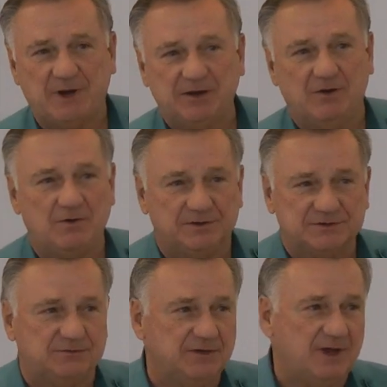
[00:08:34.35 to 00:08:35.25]
My goal
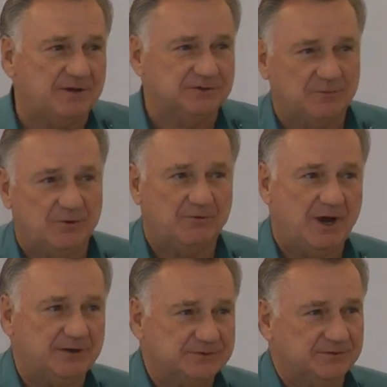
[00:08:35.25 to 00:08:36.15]
is 20,000 more
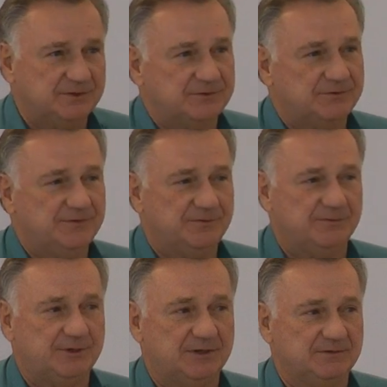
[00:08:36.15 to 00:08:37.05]
riders within
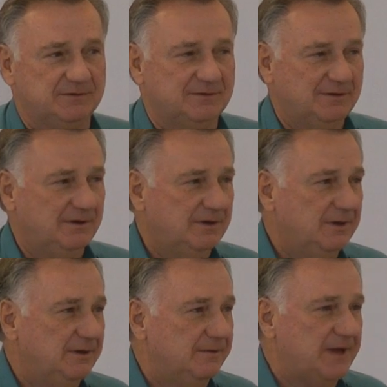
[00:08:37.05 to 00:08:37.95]
24 months.
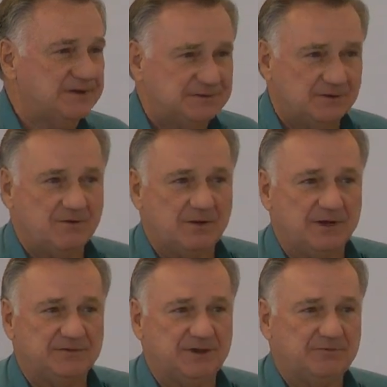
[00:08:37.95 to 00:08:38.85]
That's the goal
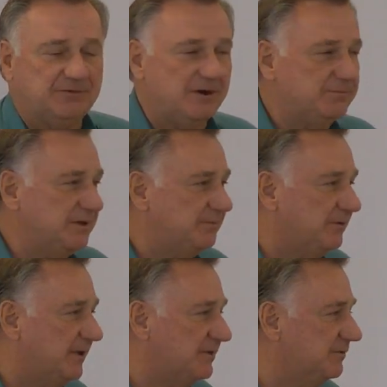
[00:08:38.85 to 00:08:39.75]
I've set for our
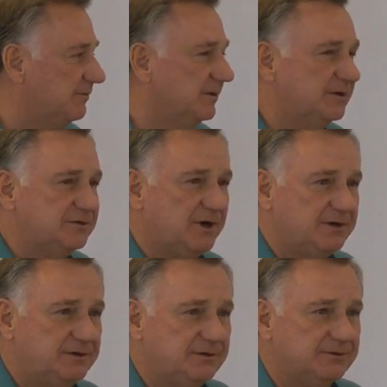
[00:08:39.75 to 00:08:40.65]
people. That's what we're going to
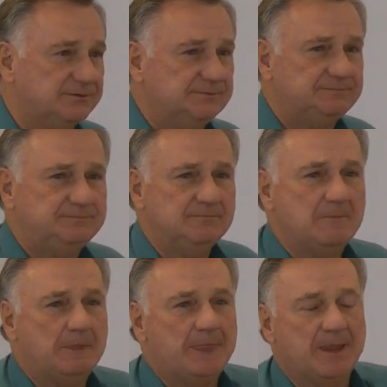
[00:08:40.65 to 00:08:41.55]
try to do.
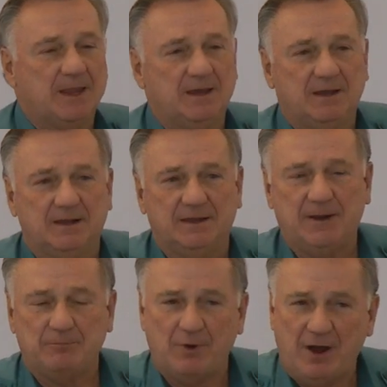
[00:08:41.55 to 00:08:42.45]

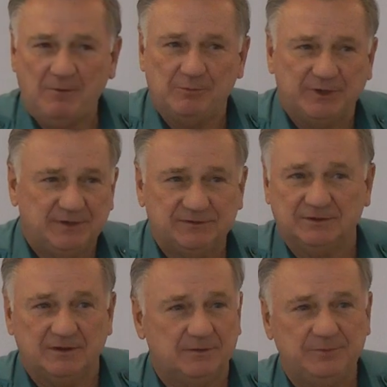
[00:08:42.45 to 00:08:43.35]
That probably
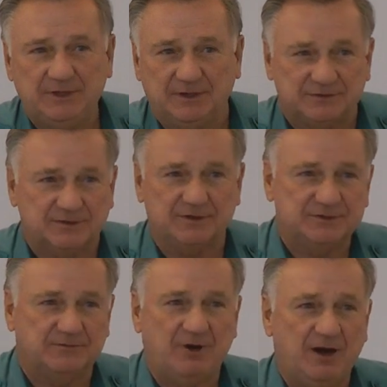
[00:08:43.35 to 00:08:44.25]
isn't going to be
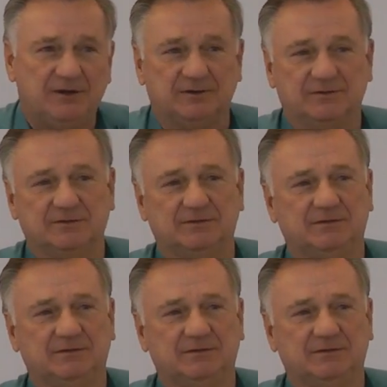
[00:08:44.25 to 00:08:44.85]
excursion riders.